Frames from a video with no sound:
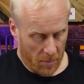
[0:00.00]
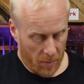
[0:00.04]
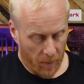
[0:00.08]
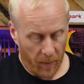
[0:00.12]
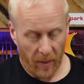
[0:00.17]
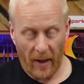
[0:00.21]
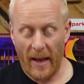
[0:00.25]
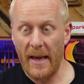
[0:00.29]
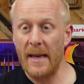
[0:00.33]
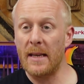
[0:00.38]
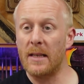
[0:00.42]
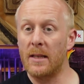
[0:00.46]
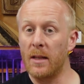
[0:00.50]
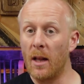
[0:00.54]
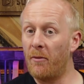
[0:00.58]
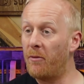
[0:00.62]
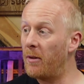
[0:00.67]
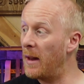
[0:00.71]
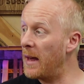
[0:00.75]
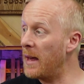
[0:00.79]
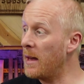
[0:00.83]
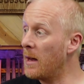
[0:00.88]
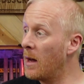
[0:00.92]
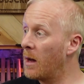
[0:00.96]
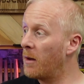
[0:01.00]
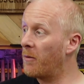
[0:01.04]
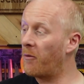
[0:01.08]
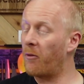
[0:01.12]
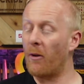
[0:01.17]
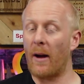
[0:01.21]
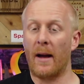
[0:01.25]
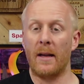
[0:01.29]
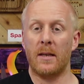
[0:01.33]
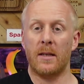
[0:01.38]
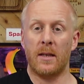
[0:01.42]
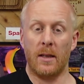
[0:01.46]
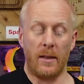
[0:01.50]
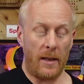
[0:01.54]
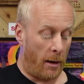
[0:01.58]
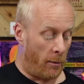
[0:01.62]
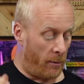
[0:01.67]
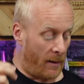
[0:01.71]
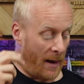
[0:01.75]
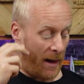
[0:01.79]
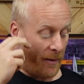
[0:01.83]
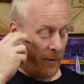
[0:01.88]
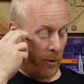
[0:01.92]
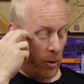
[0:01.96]
Plays lovely. Frets are now
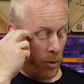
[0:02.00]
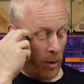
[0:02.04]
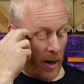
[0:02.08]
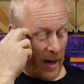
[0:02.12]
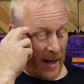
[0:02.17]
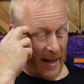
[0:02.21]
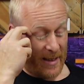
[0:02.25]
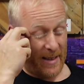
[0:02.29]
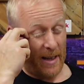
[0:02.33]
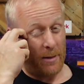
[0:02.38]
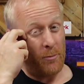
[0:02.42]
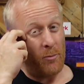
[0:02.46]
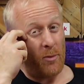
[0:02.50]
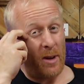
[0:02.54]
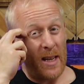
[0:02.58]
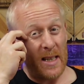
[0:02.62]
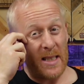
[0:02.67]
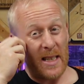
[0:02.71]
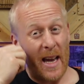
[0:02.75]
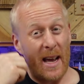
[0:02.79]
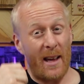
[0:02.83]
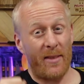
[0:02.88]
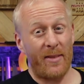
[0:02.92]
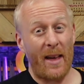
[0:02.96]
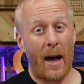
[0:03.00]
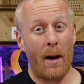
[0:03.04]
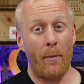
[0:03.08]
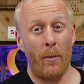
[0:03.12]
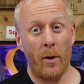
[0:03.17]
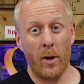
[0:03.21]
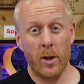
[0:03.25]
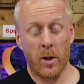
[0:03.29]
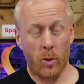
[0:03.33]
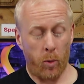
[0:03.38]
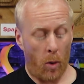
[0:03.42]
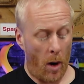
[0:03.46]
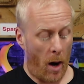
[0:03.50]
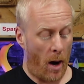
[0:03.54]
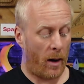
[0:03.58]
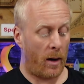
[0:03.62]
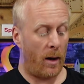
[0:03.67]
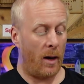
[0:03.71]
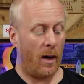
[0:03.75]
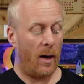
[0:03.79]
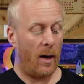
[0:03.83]
level. Didn't really take that much work.